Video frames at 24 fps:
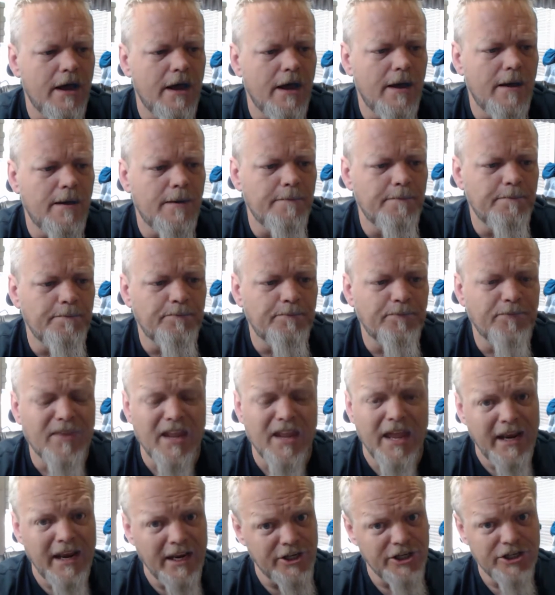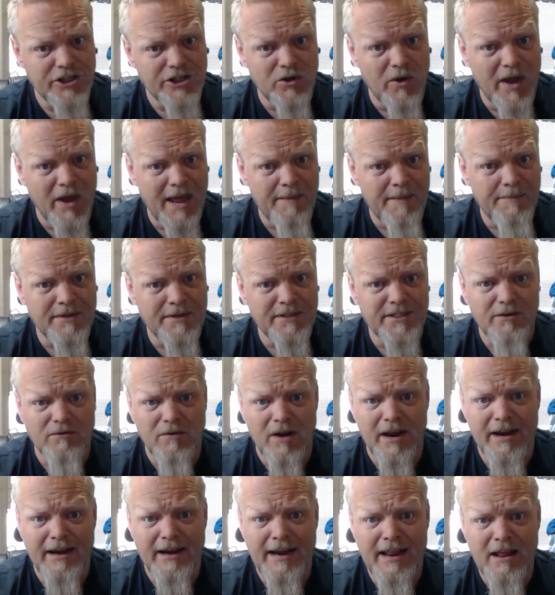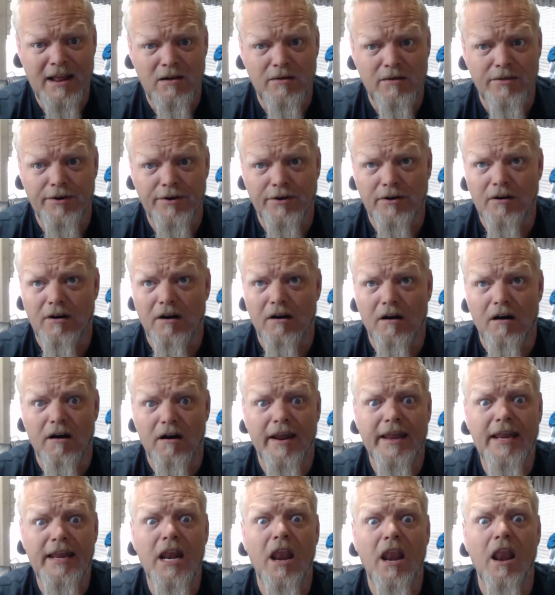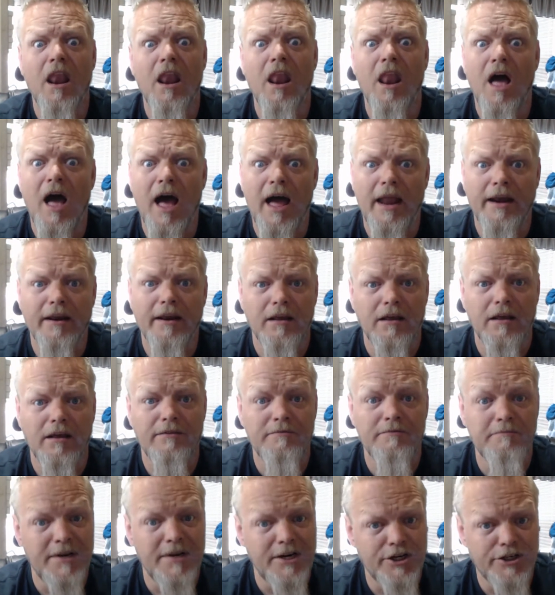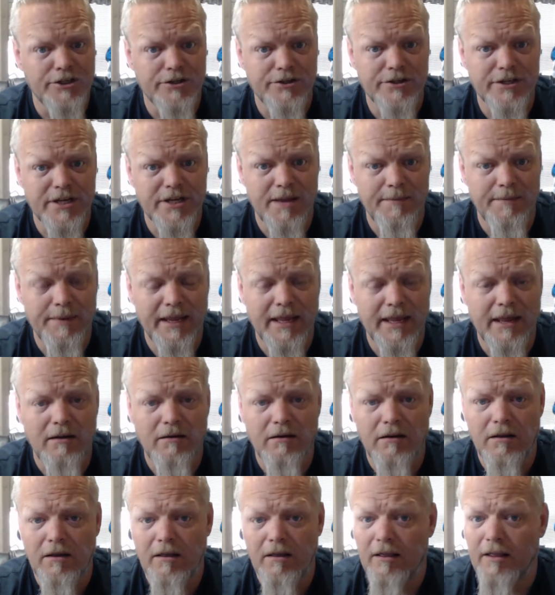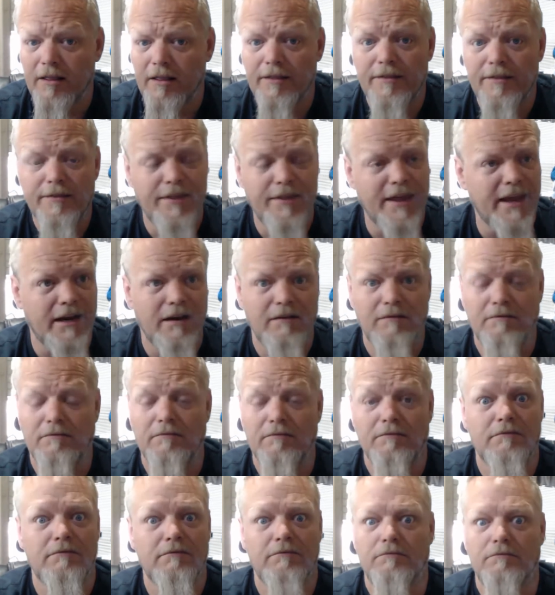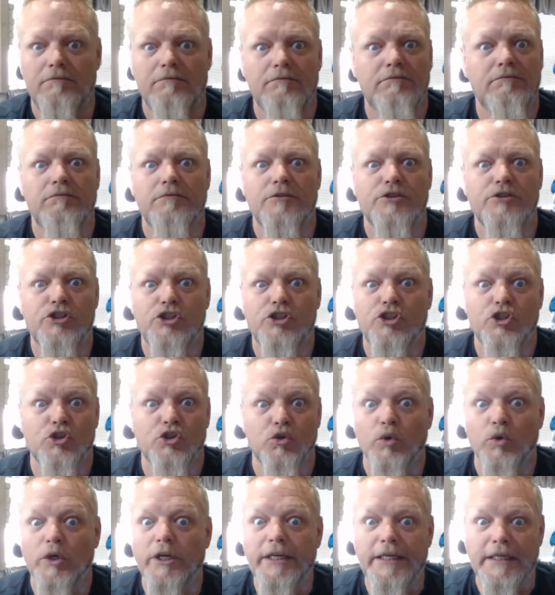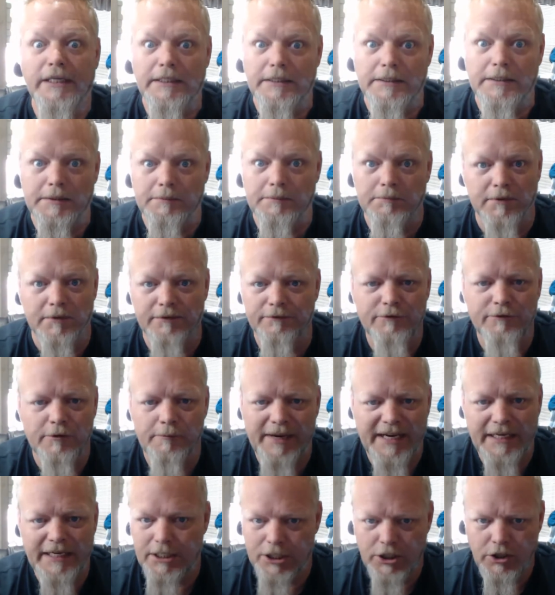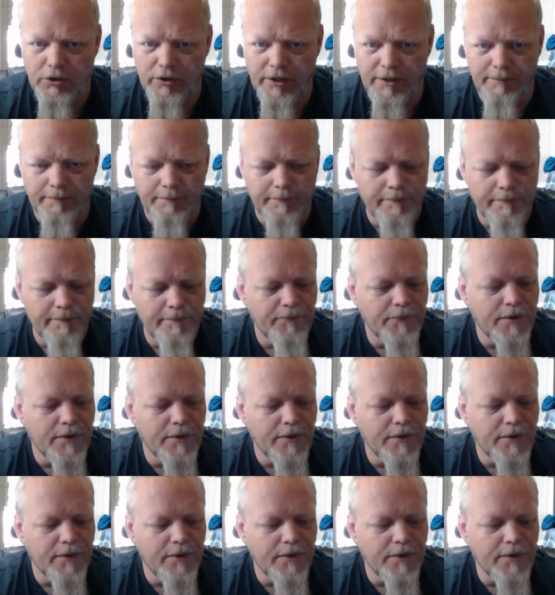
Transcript: And it just so happens that right now there are a lot of miniatures coming out that scream for me to do them.